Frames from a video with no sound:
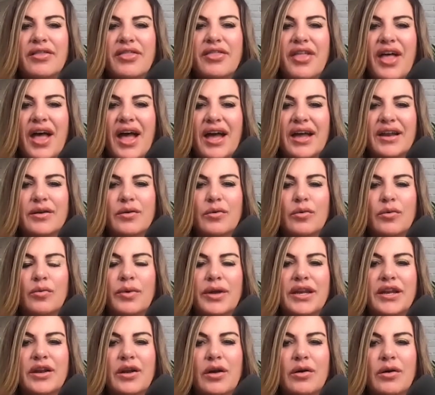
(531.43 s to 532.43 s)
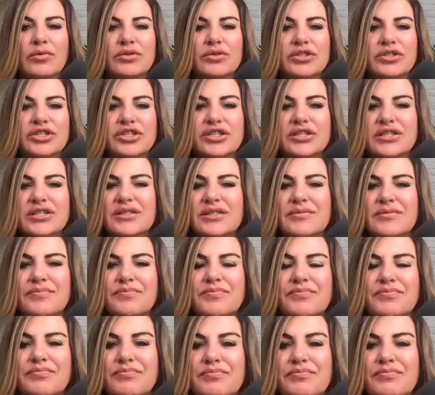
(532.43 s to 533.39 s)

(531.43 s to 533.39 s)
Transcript: that we don't just